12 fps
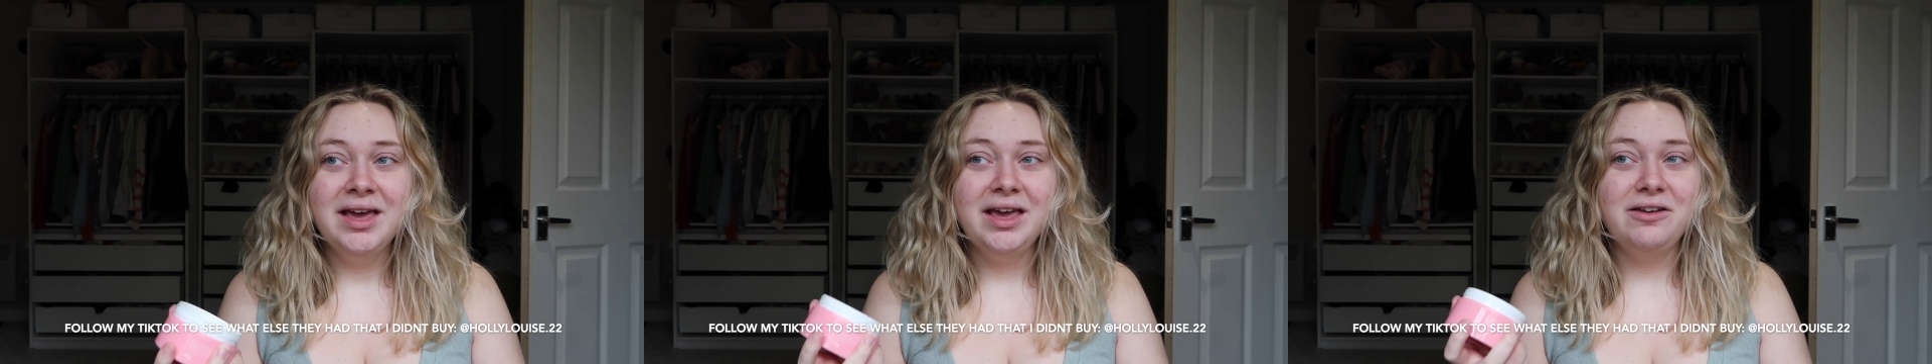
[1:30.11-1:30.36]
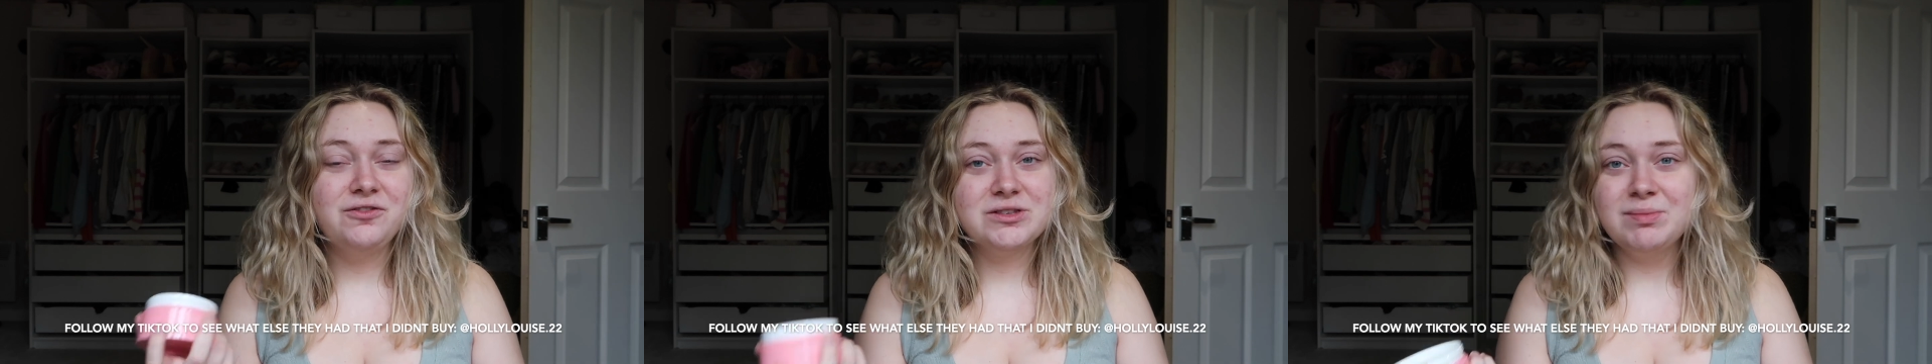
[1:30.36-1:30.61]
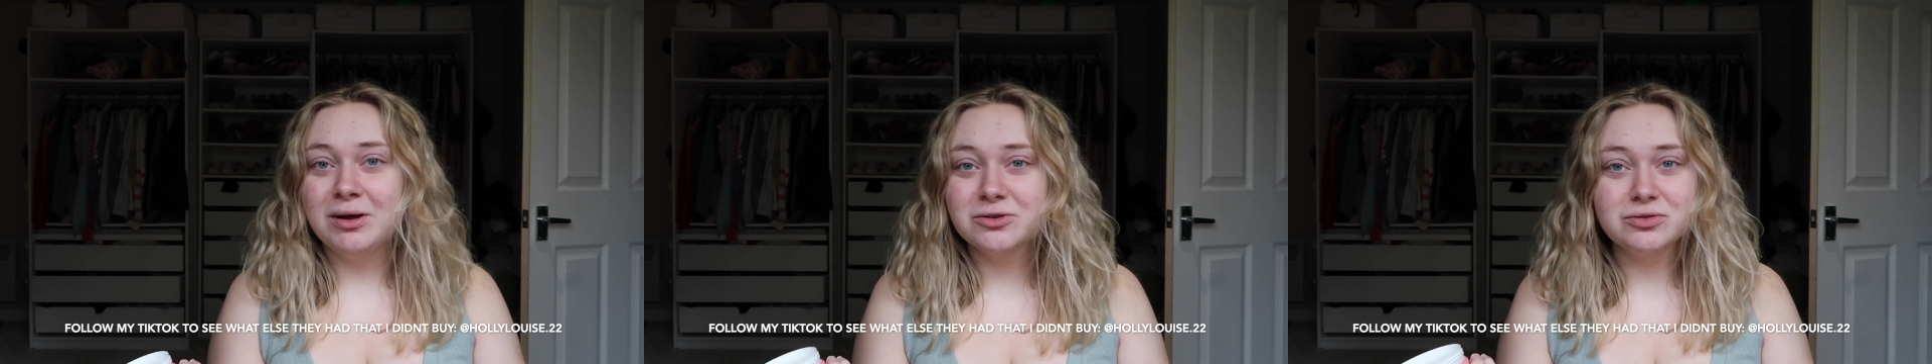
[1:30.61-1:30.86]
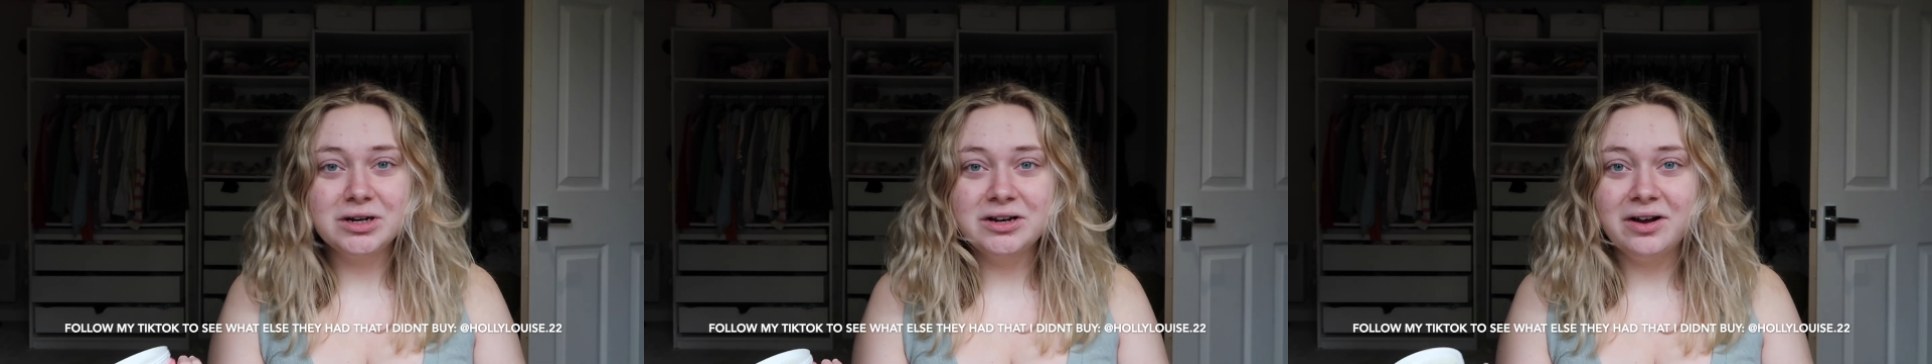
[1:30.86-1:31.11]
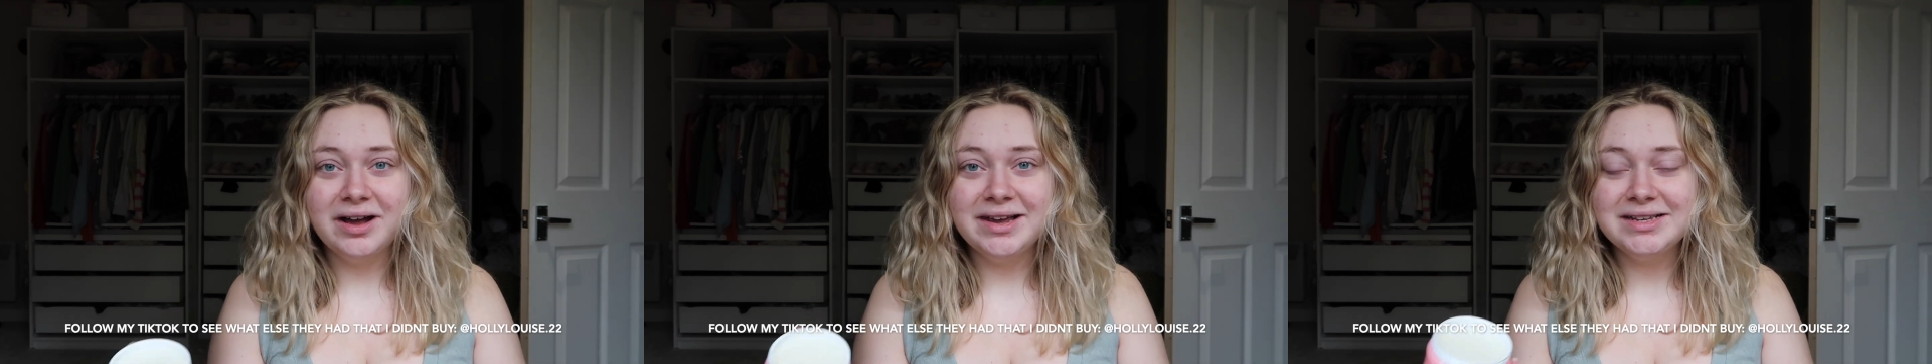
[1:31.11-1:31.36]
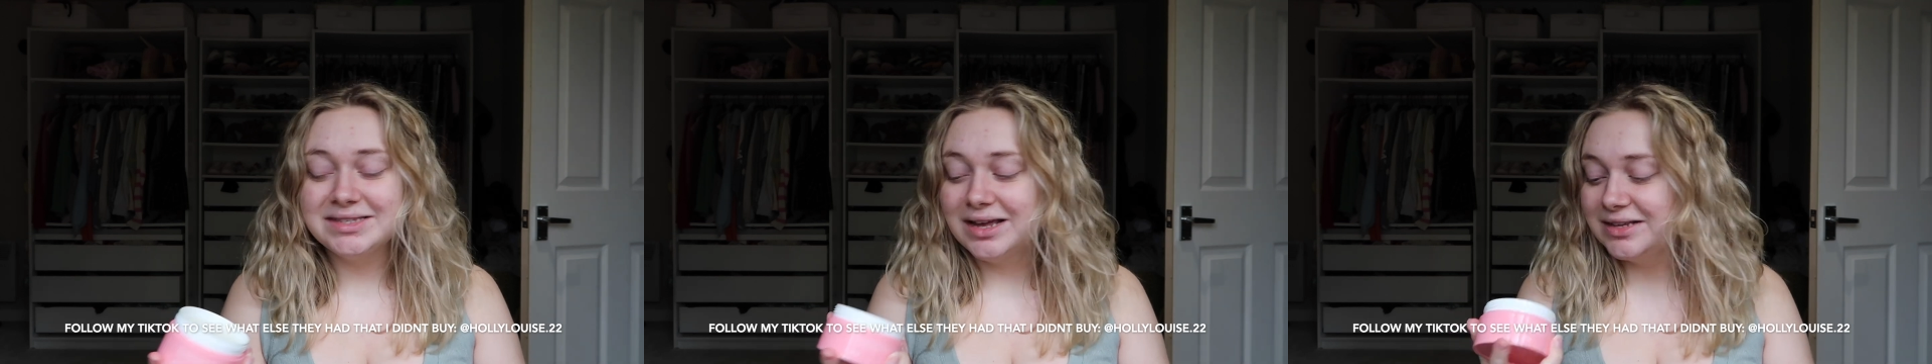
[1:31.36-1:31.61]
It smells really
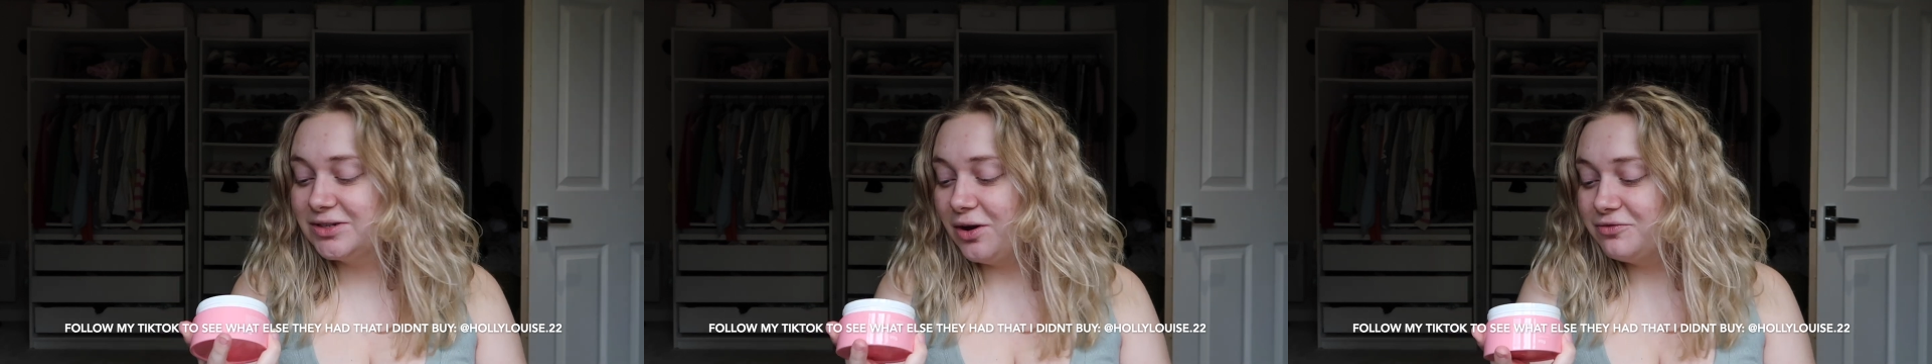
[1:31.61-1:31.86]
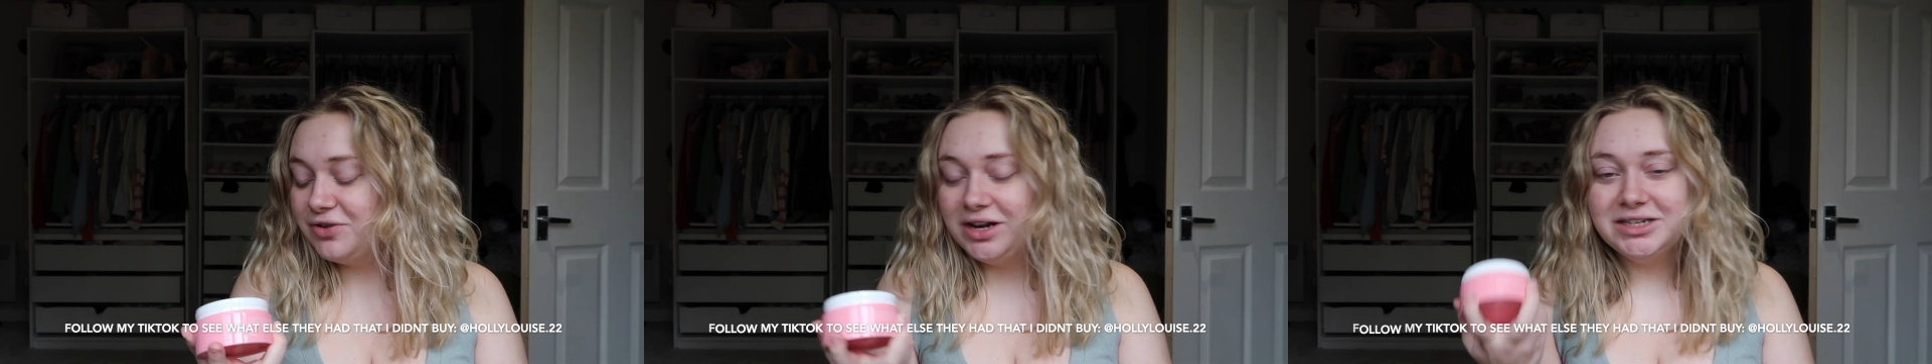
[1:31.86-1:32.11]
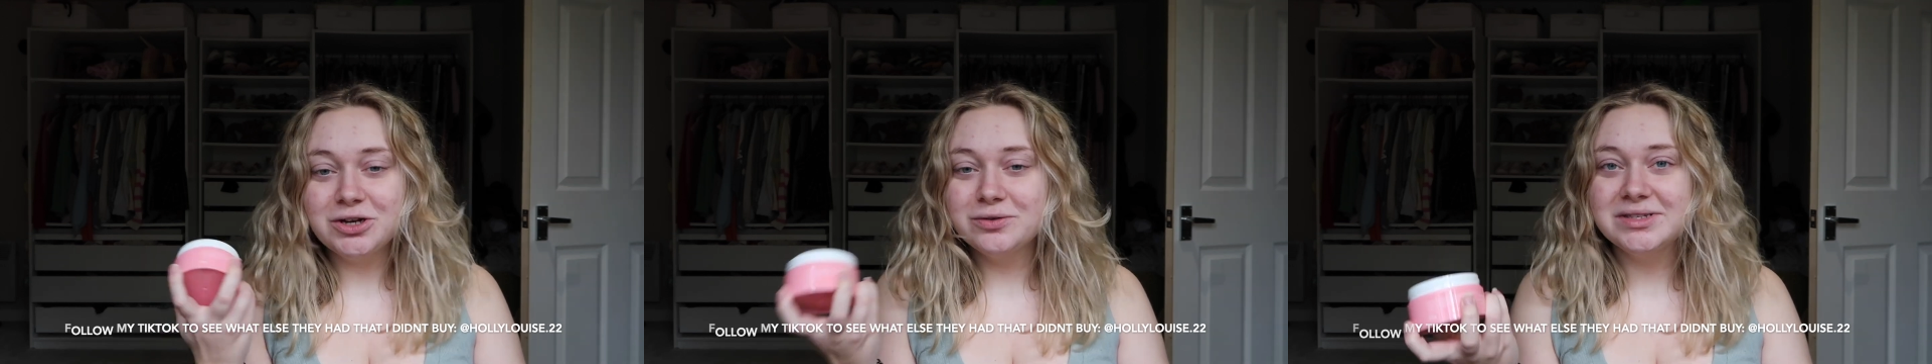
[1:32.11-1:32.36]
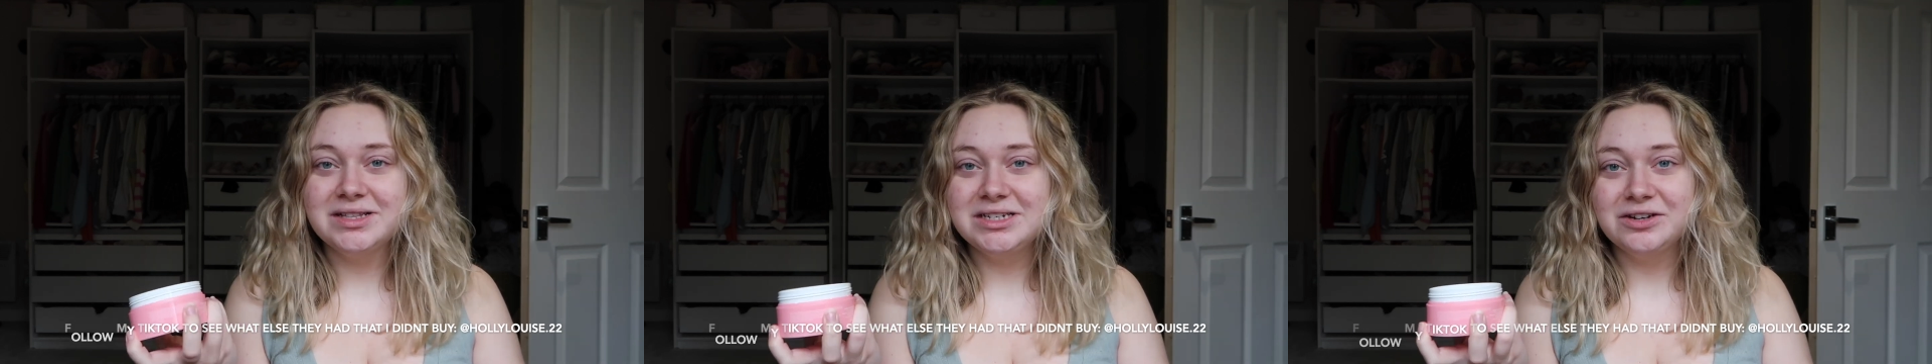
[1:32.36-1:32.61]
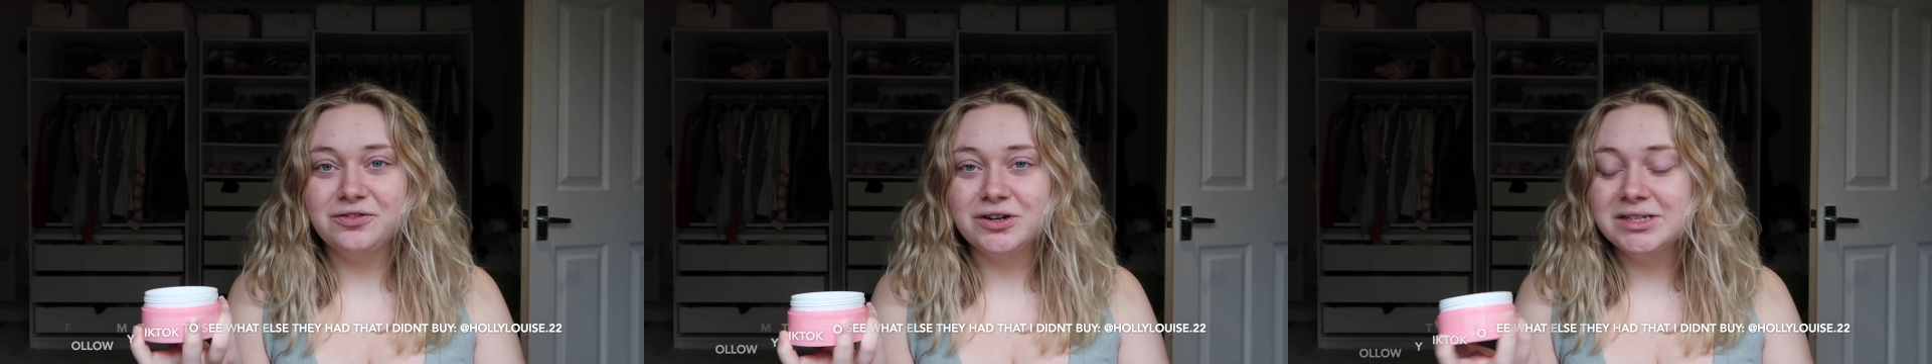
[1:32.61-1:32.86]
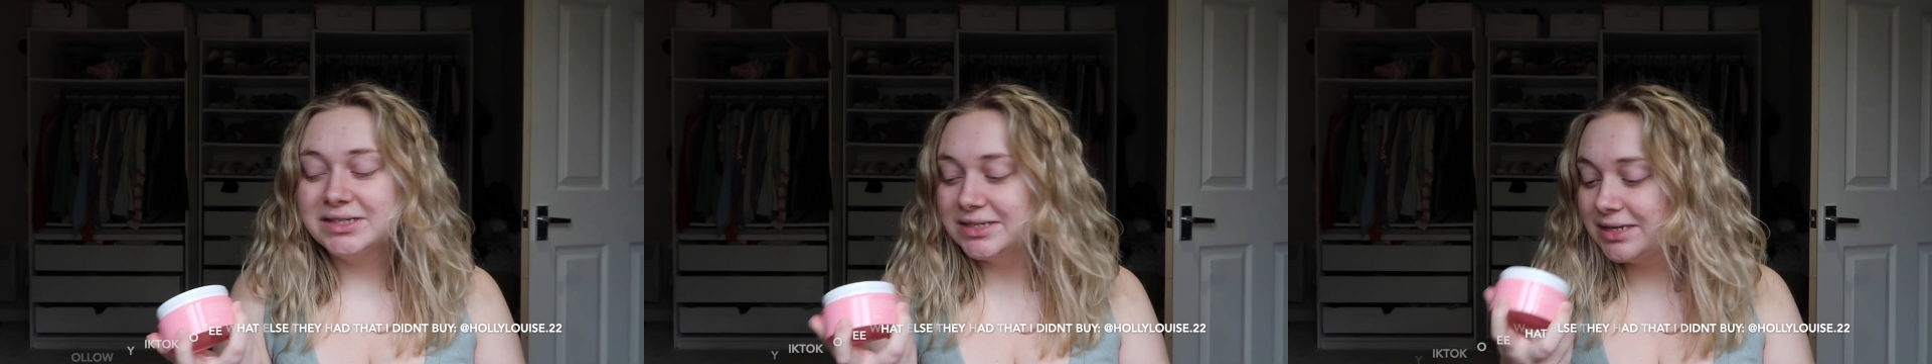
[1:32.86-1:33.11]
nice. So I really don't see the
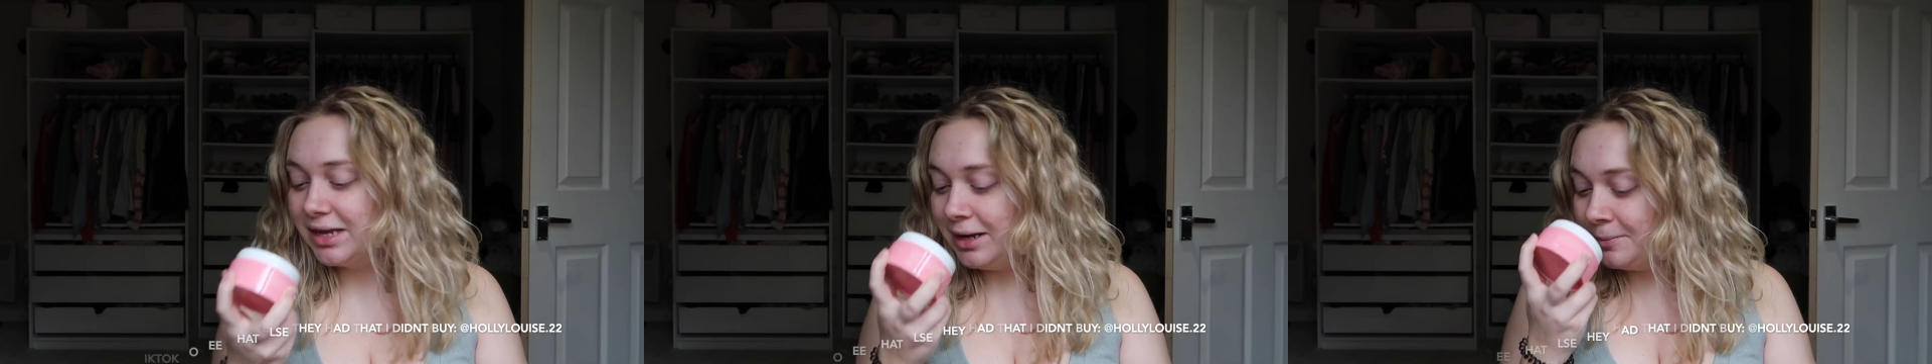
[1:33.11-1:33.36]
difference.